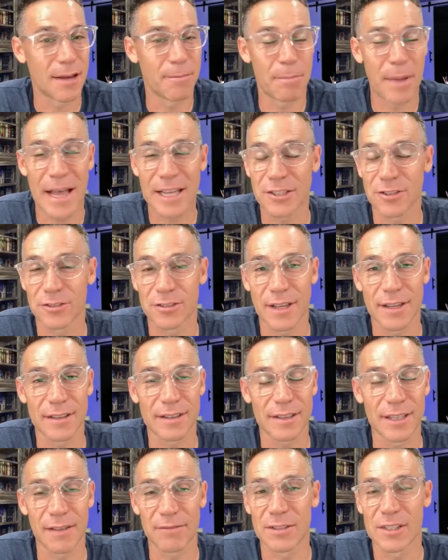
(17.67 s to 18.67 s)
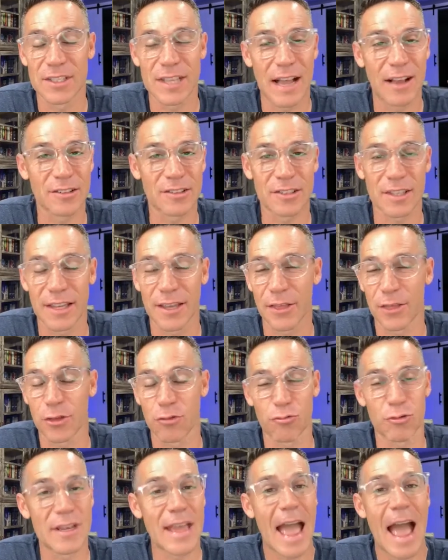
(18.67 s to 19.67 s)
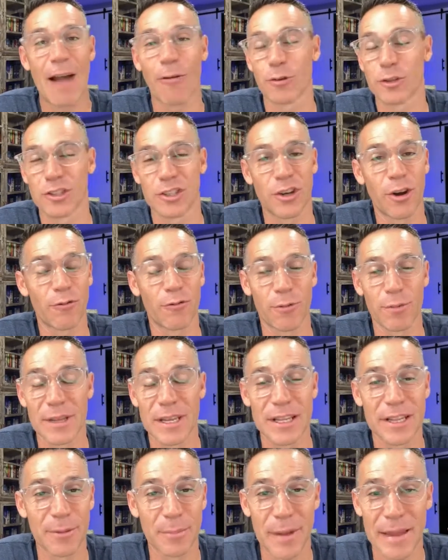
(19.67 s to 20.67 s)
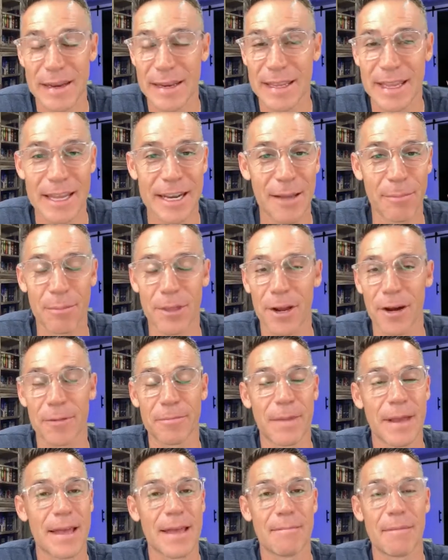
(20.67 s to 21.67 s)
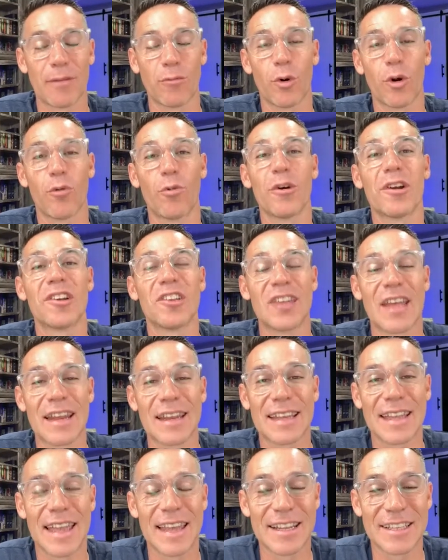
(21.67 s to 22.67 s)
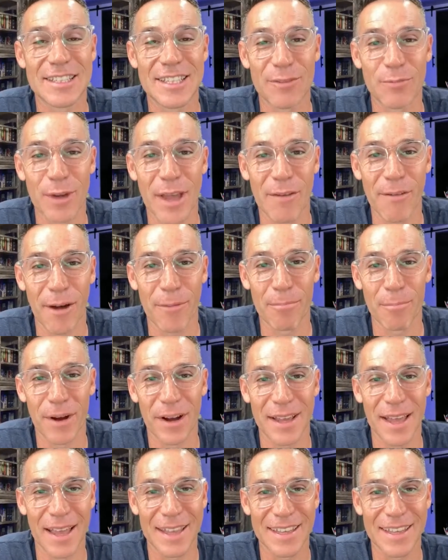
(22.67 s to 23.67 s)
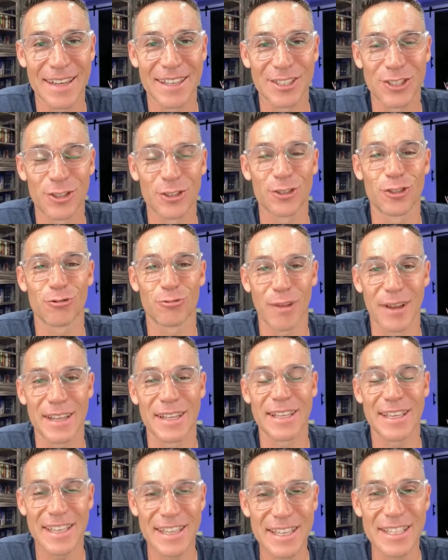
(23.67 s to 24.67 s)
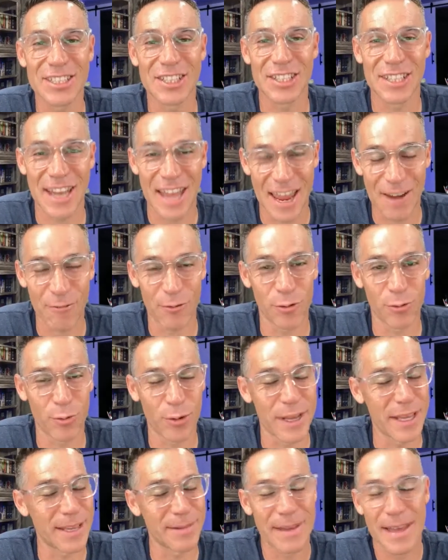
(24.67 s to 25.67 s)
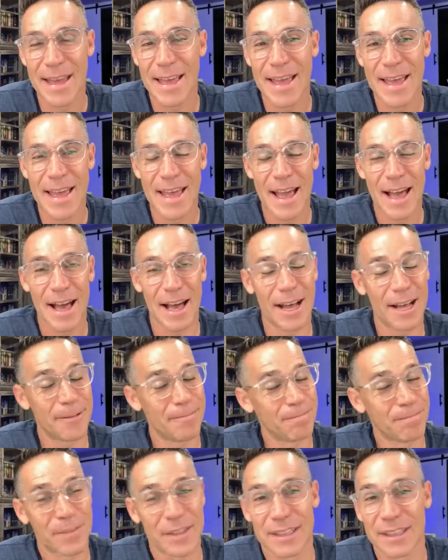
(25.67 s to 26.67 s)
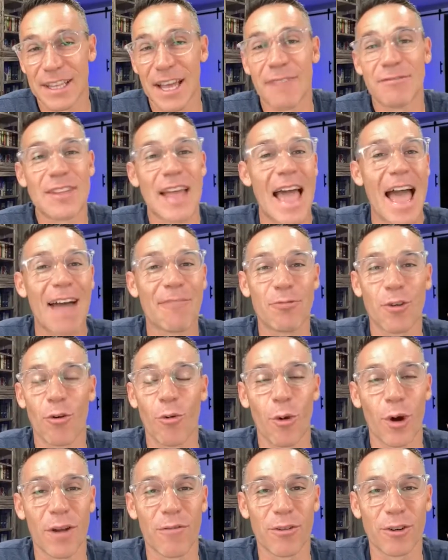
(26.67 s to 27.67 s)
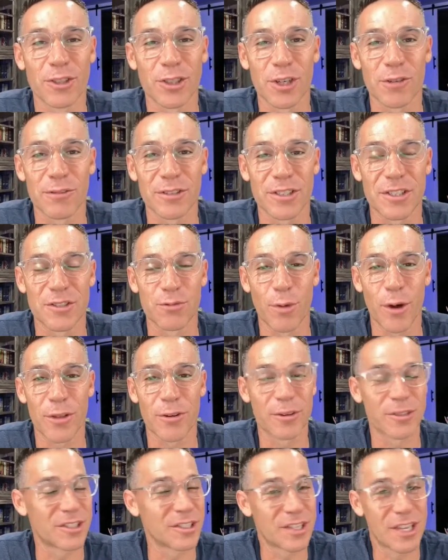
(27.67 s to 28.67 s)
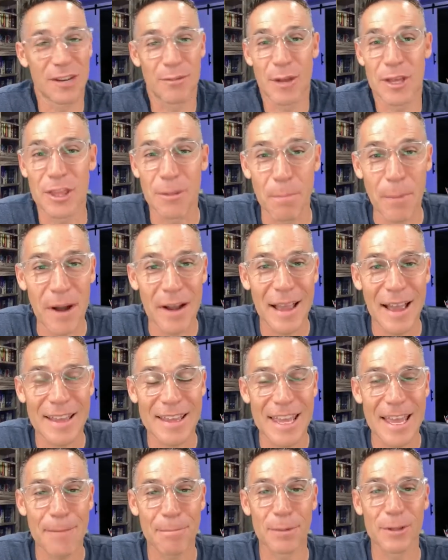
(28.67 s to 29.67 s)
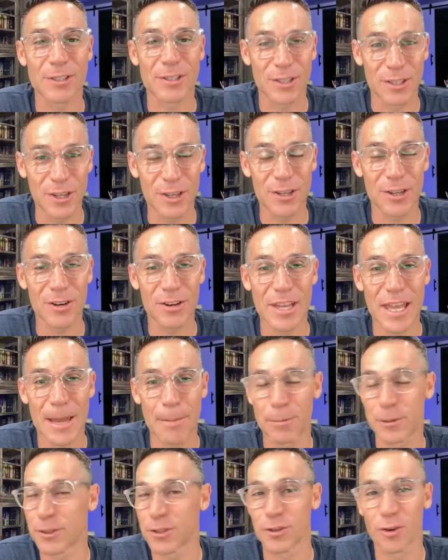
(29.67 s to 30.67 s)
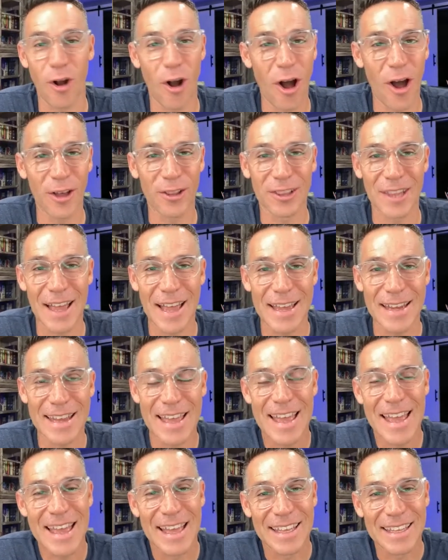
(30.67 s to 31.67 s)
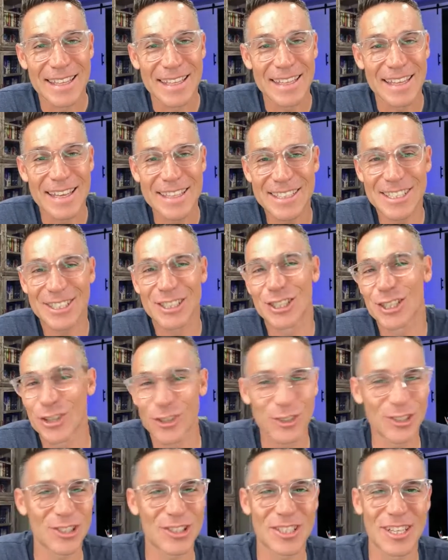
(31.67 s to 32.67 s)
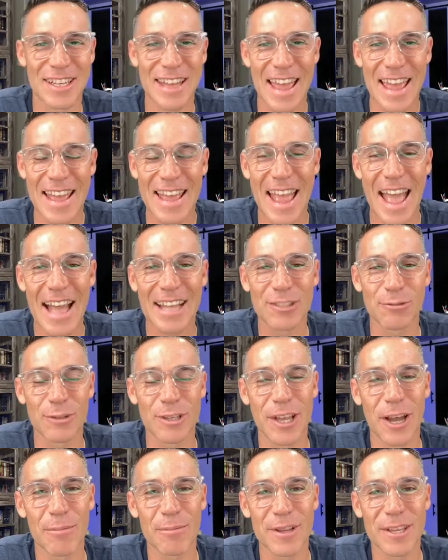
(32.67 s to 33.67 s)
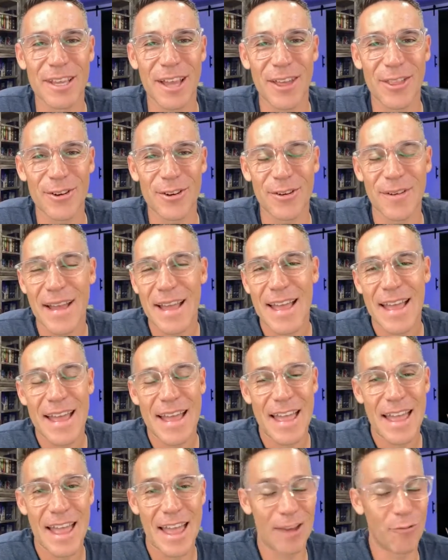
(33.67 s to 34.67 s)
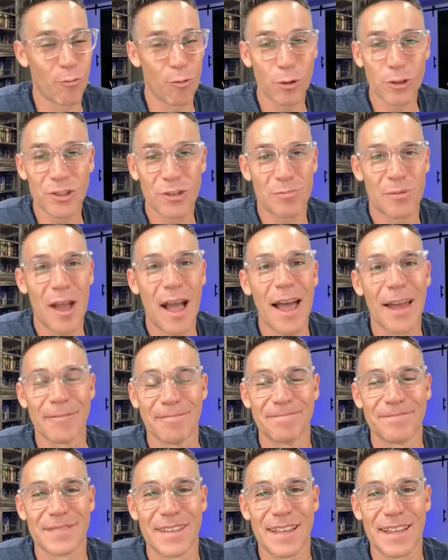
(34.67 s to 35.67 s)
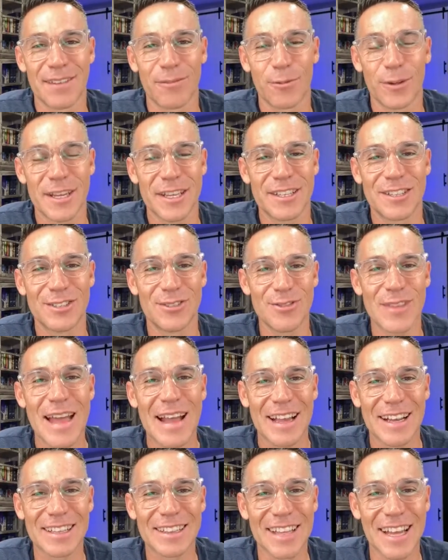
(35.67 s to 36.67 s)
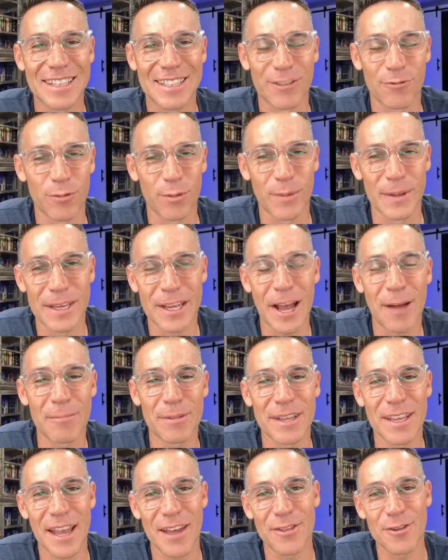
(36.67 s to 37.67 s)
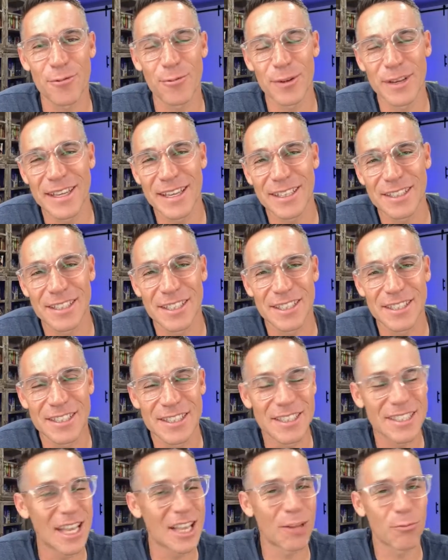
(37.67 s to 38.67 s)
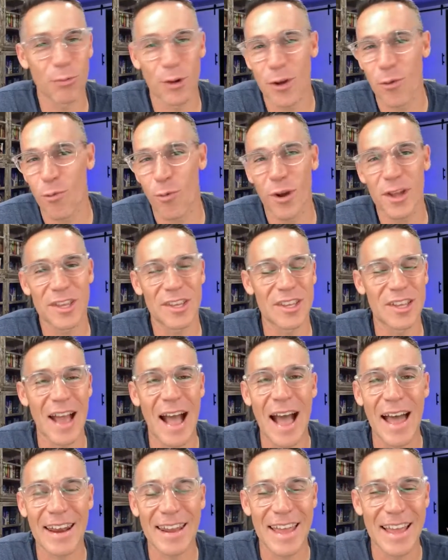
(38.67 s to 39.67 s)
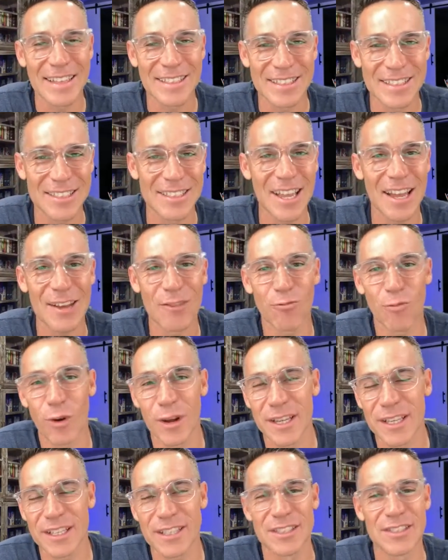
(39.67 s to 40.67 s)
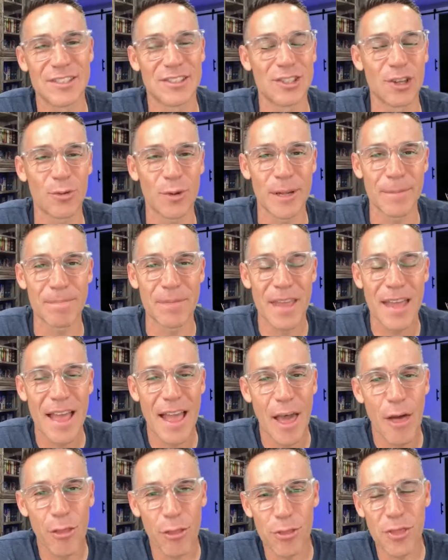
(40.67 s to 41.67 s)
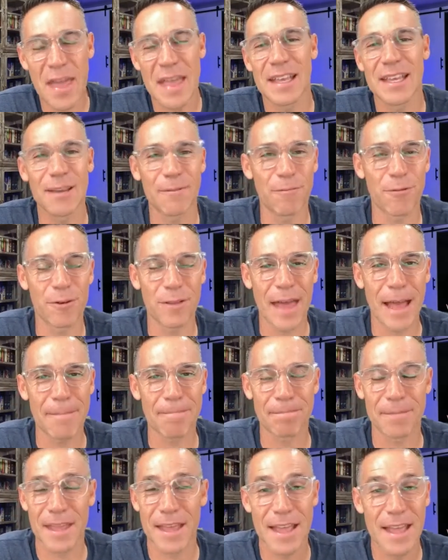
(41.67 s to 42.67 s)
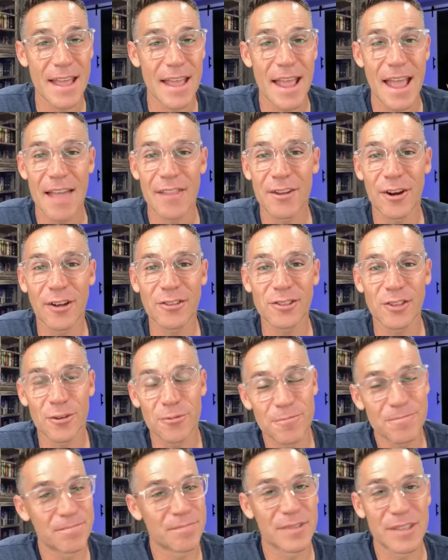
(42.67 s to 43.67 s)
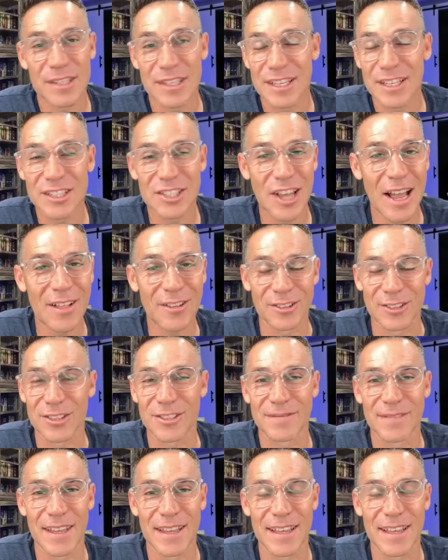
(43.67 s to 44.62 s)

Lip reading: Pastor Denton left his house like 3 hours ago from Gila Bend to get up there. Man, what a dedicated team we have out in Buckeye getting church ready each and every week. Love to have you at one of our services, whether it's going to be at the Buckeye campus, the Goodyear campus, or online. Get to church today as we come together and worship God. We get to do that collectively. When we come together, we get to celebrate what God has done, what he's doing, thank him for that, and then also get challenged.